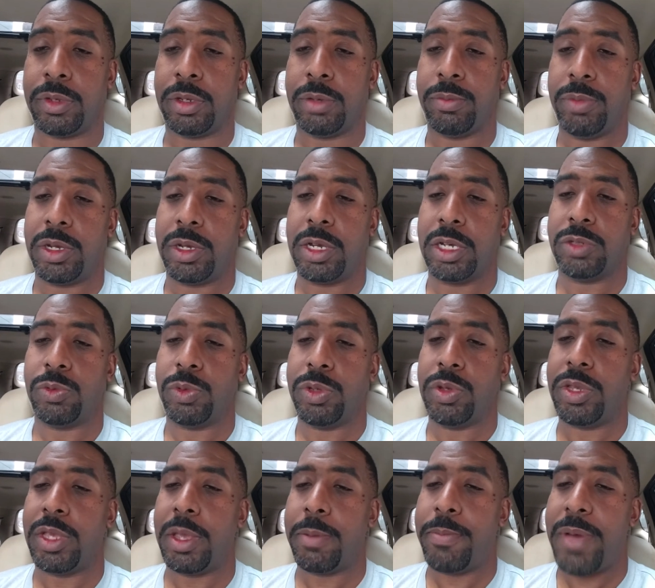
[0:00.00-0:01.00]
Because when you
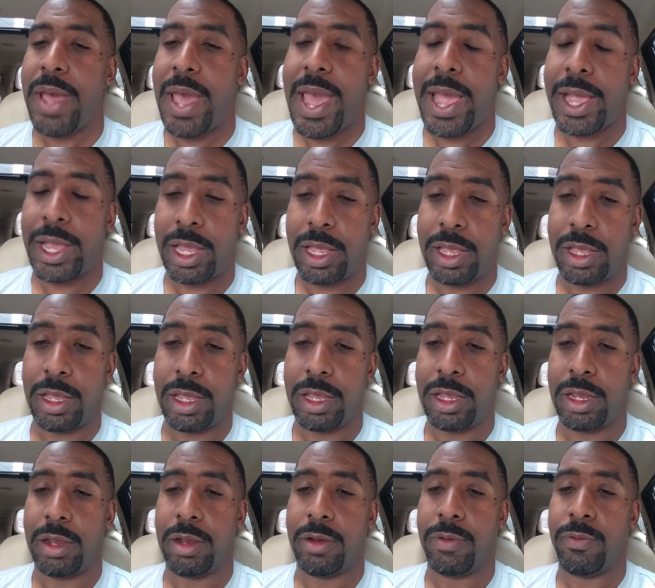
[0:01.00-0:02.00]
get back
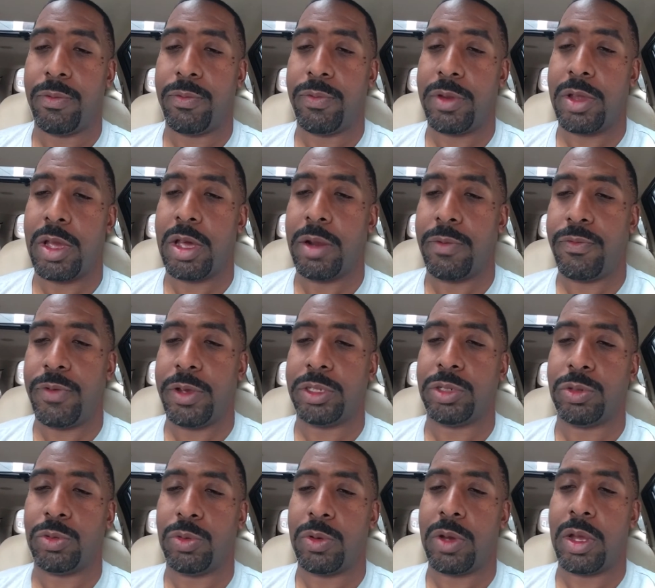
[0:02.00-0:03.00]
from your
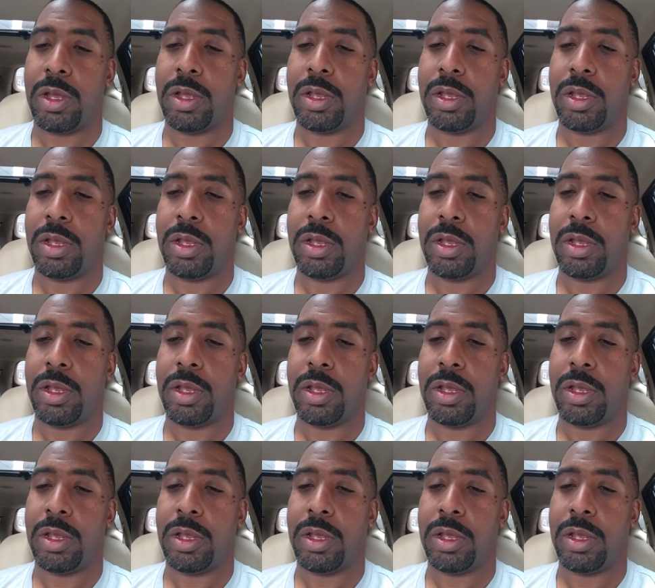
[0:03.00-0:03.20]
unofficial,